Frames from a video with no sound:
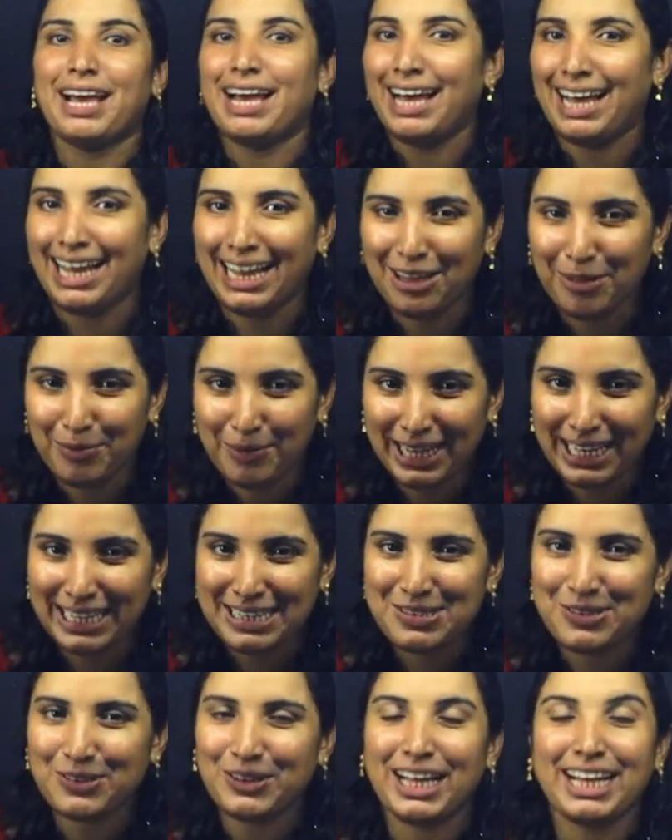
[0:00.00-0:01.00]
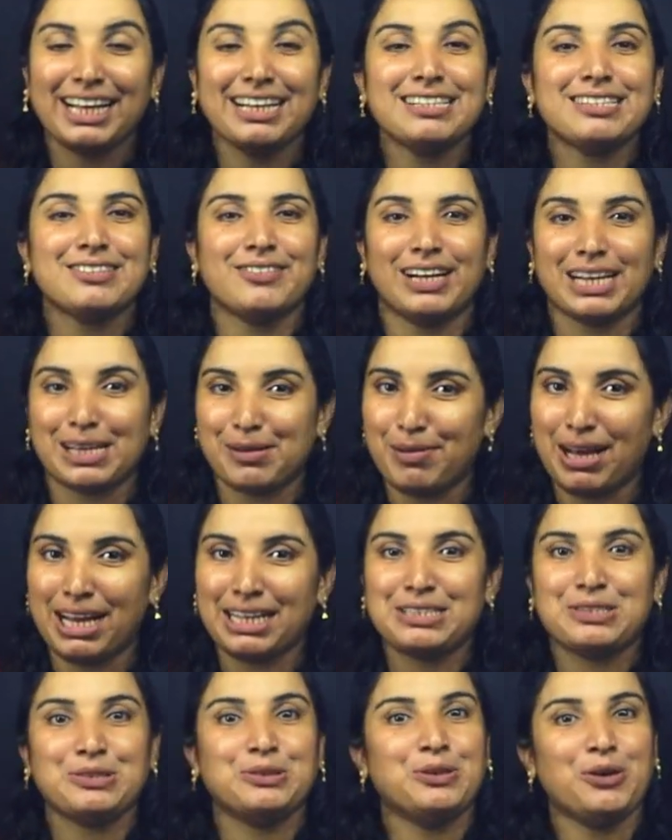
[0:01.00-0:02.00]
Hello, my dear students. Welcome back
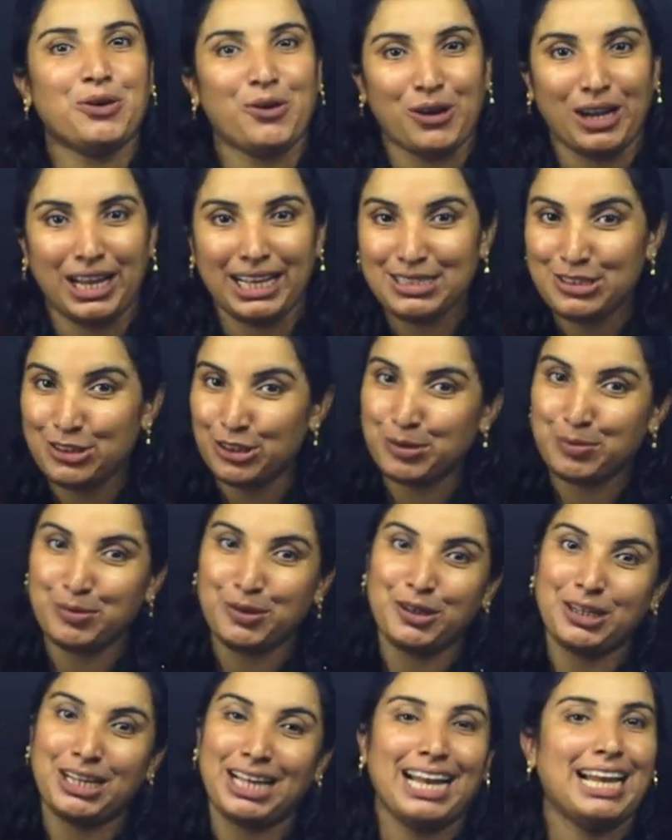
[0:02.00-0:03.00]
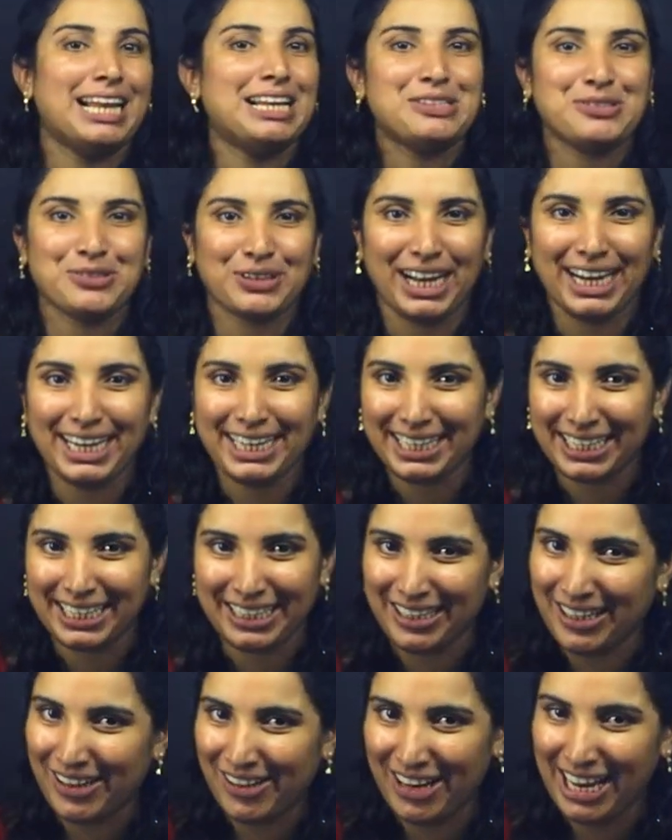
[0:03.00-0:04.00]
to Online Joke Board. All are
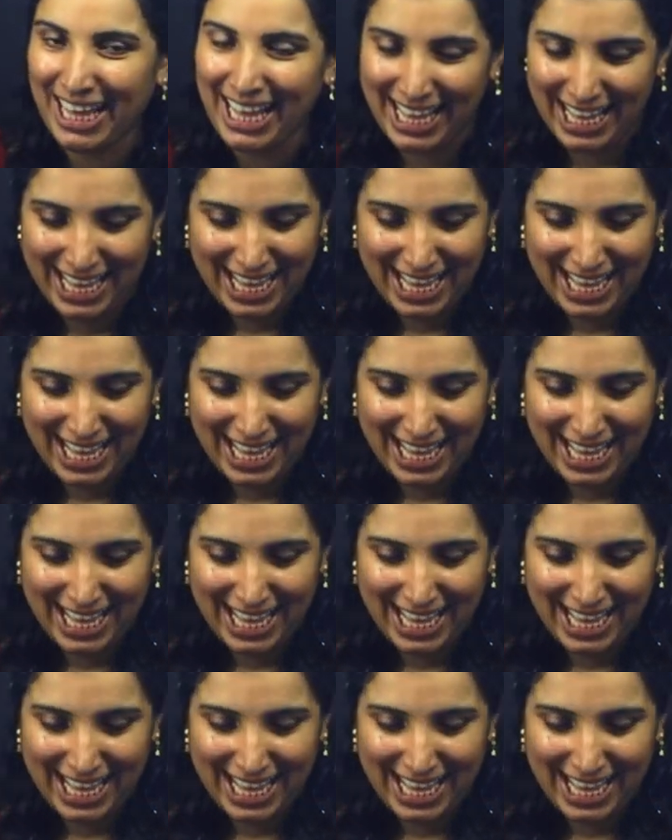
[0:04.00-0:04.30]
sugaayittirikkunnallo alle.